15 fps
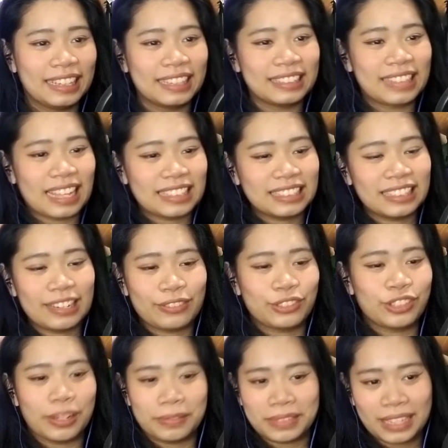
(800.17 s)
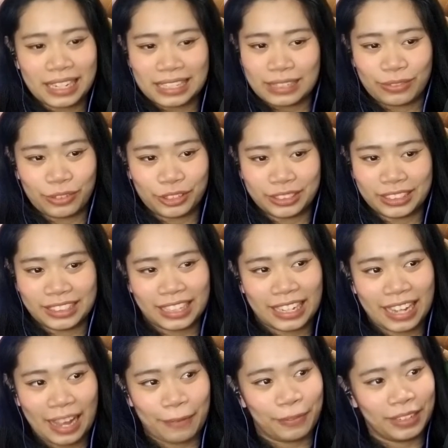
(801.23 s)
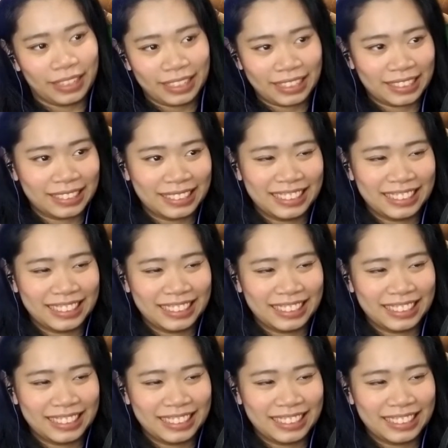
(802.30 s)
that's enough jump scares for today. I'm gonna